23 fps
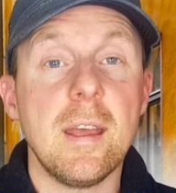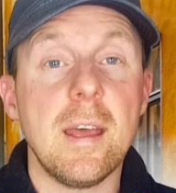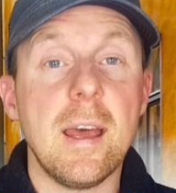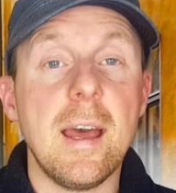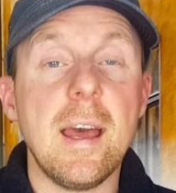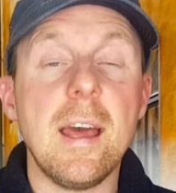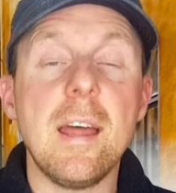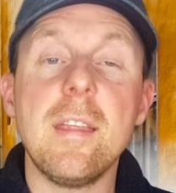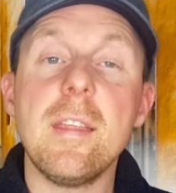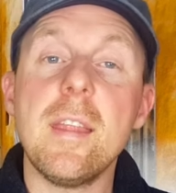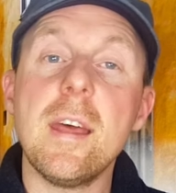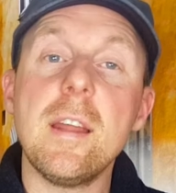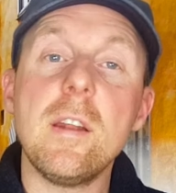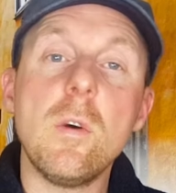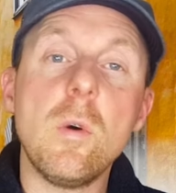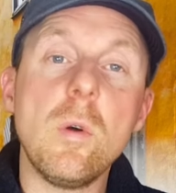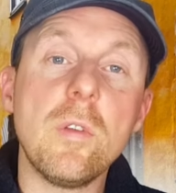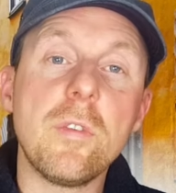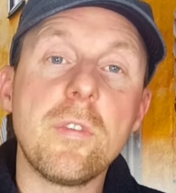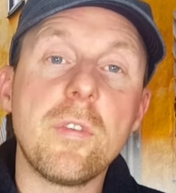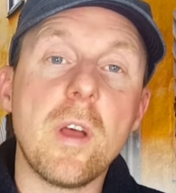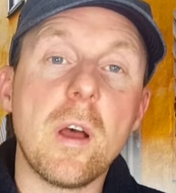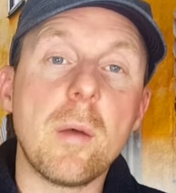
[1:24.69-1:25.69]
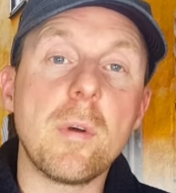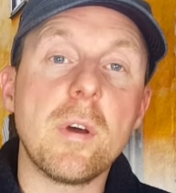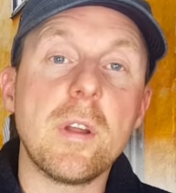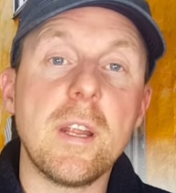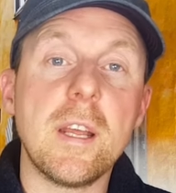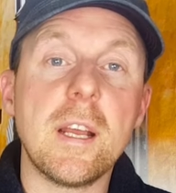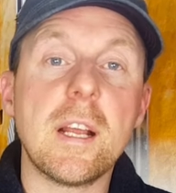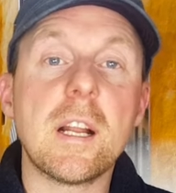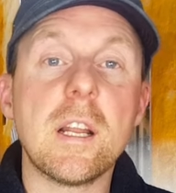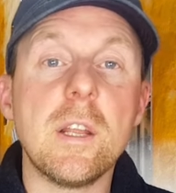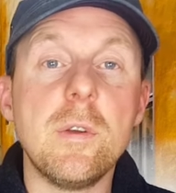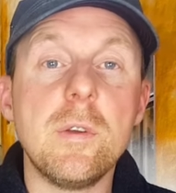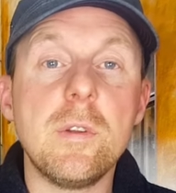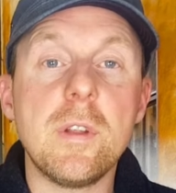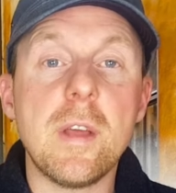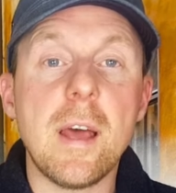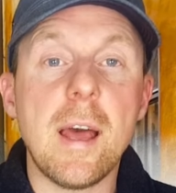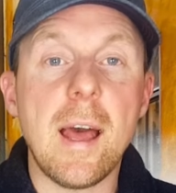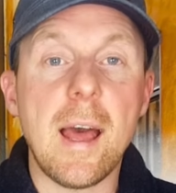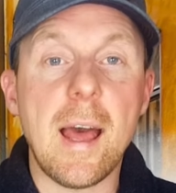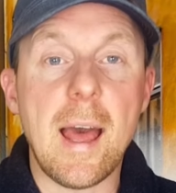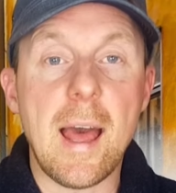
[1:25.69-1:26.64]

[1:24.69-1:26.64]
And then also I'm going to include